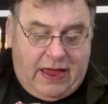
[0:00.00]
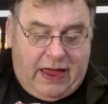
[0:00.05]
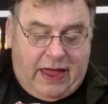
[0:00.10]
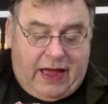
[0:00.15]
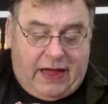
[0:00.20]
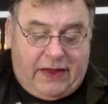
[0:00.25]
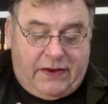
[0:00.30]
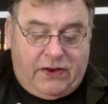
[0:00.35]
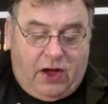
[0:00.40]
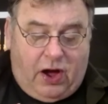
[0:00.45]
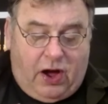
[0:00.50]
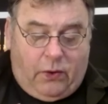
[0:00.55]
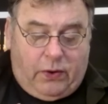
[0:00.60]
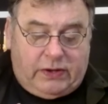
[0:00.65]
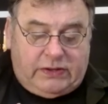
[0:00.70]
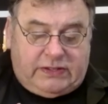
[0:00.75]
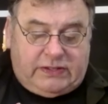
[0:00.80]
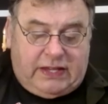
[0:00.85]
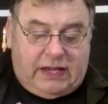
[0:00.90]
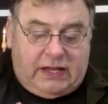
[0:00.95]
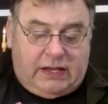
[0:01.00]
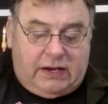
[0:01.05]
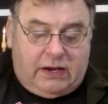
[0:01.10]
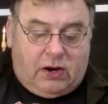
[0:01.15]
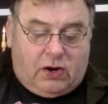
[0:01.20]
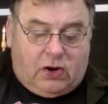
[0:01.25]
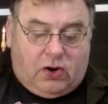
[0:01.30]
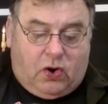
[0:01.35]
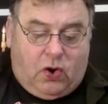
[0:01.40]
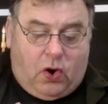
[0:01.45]
And Noah did
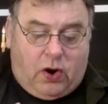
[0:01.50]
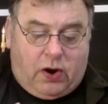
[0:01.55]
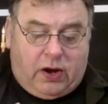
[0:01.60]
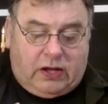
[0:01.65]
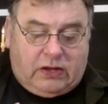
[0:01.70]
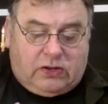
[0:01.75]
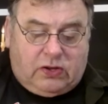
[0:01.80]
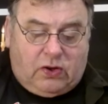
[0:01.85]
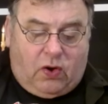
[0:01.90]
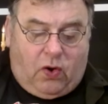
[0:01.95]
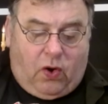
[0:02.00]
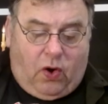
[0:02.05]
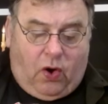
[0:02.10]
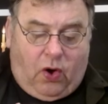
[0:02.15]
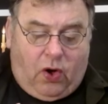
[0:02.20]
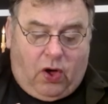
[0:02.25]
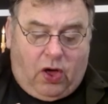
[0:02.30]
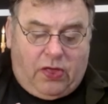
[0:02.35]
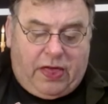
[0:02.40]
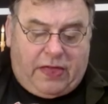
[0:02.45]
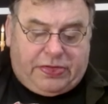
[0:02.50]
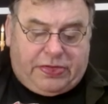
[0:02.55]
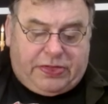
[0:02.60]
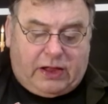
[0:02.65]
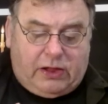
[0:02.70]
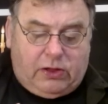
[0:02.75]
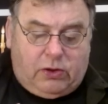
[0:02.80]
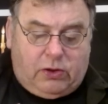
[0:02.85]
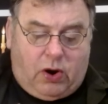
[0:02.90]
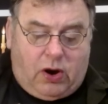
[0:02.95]
according to all that the
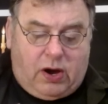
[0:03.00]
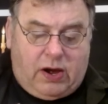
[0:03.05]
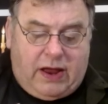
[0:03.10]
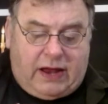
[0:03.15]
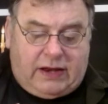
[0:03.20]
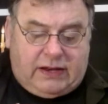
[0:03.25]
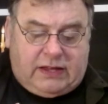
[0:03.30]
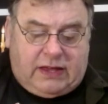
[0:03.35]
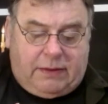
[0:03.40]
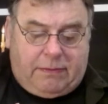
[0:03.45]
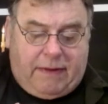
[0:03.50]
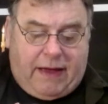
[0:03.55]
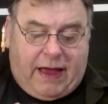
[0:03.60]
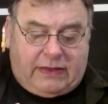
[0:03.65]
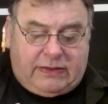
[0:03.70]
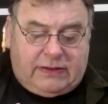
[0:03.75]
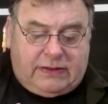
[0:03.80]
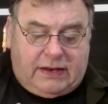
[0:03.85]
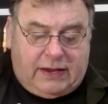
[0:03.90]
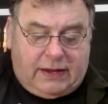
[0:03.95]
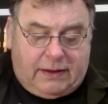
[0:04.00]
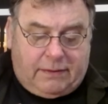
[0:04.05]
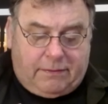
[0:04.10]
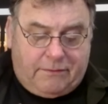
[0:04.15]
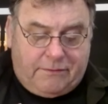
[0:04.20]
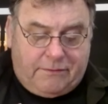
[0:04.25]
Lord had commanded him.